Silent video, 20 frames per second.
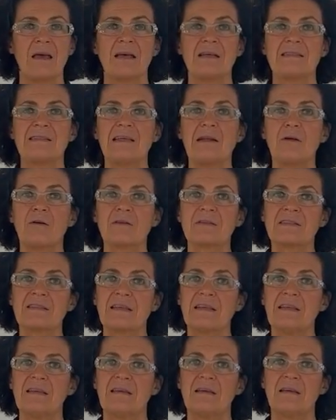Silox
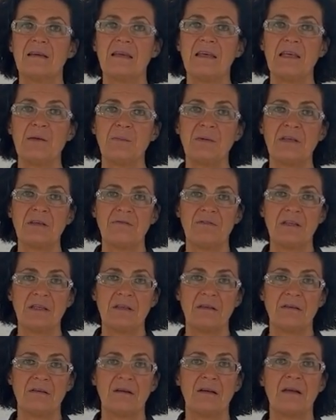
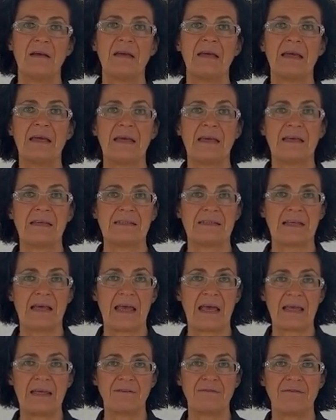EPV is
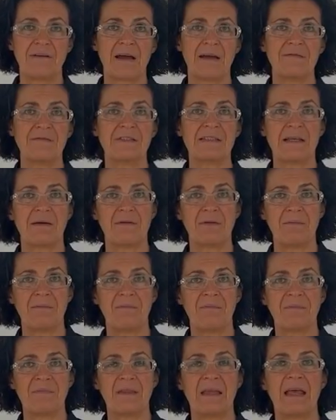857
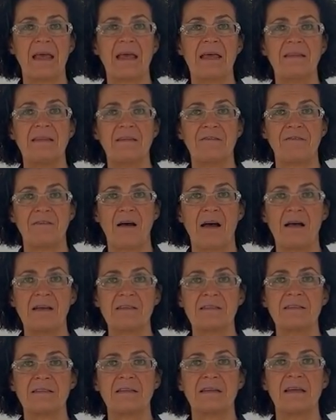in the
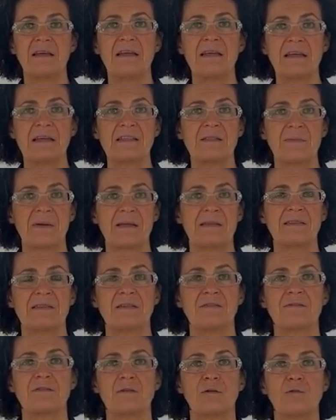fast,
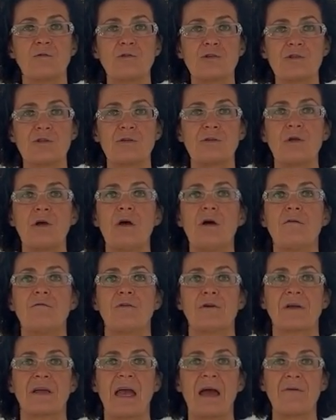inexpensive solution
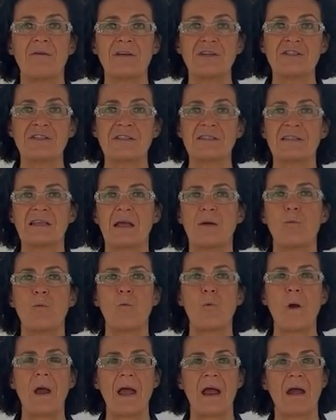for garages and
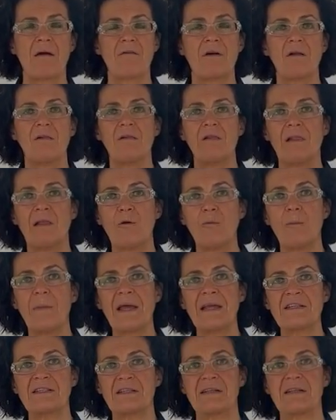wherever low
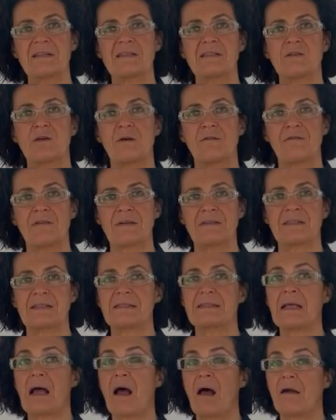maintenance
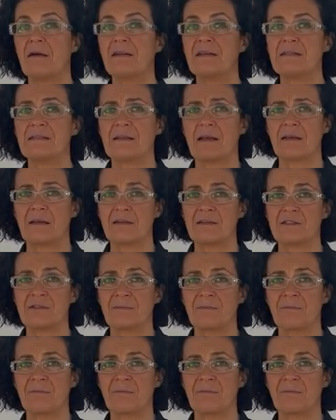surfaces are desired.